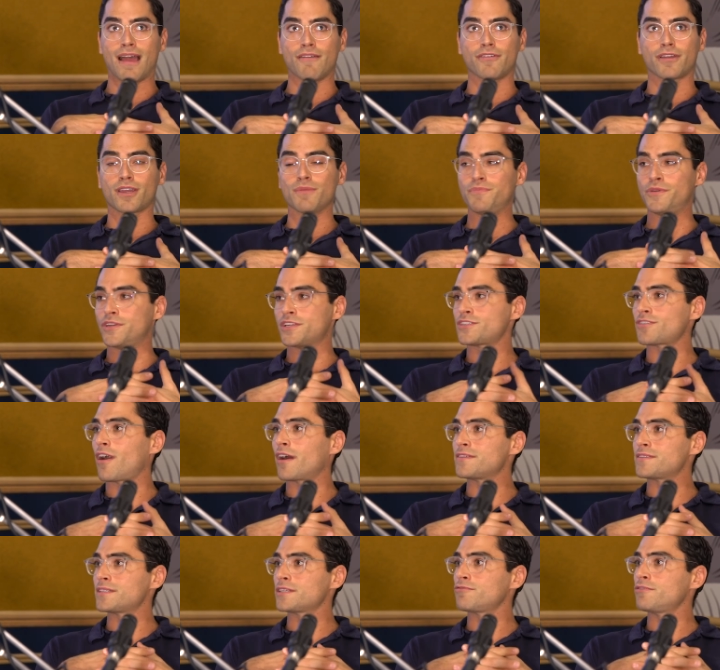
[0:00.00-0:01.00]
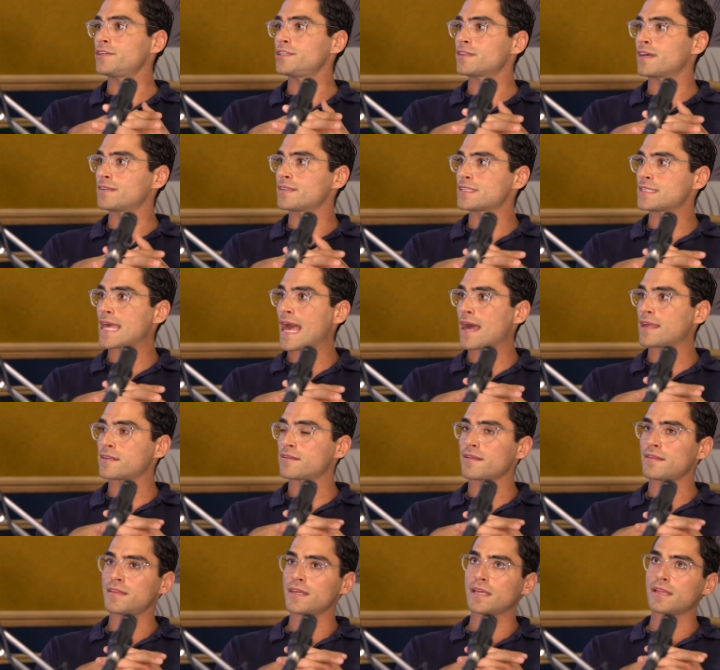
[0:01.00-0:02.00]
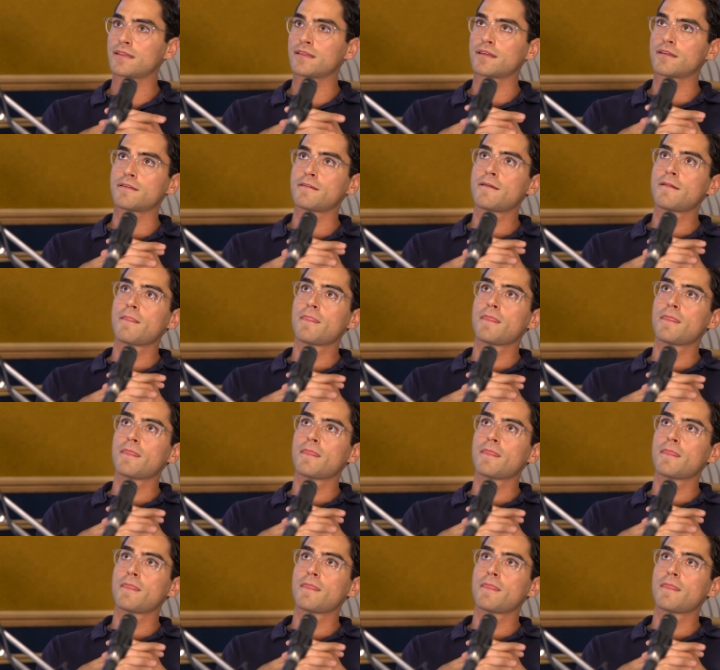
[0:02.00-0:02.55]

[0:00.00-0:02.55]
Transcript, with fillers: have a computer science degree to understand. And I think that